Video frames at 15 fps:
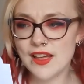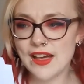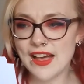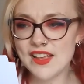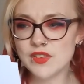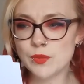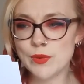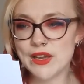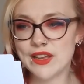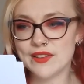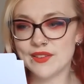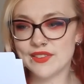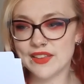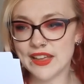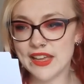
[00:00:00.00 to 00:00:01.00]
as we
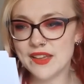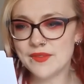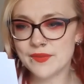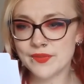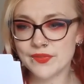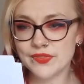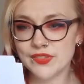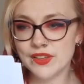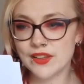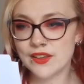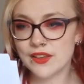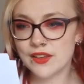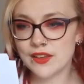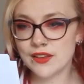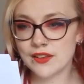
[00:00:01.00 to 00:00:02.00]
can see,
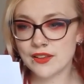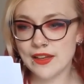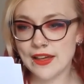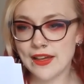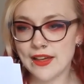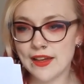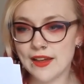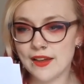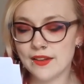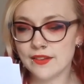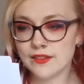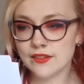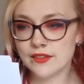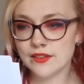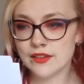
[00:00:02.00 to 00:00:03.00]

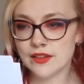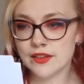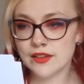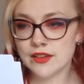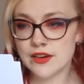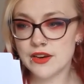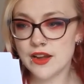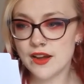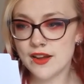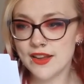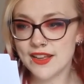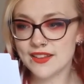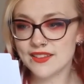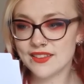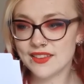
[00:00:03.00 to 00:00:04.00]

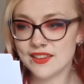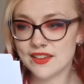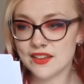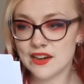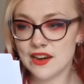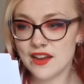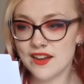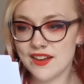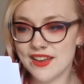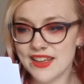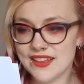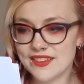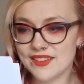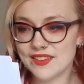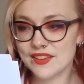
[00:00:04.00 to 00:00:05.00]
night,
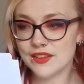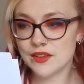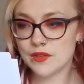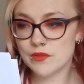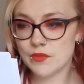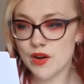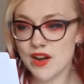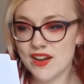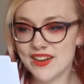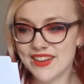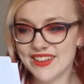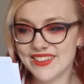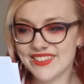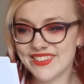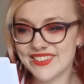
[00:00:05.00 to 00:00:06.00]
light,
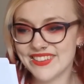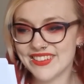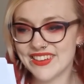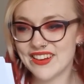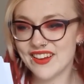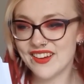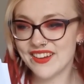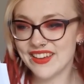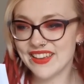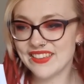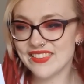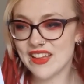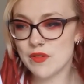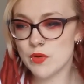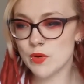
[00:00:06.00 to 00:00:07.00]
right,
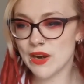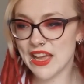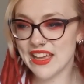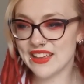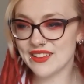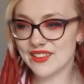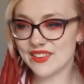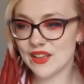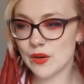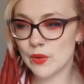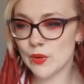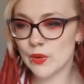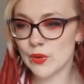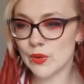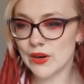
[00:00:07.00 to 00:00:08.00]
night, they're all A's. They're
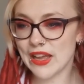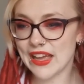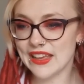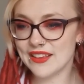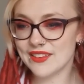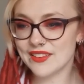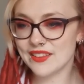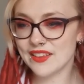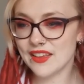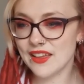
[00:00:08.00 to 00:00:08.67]
all A's.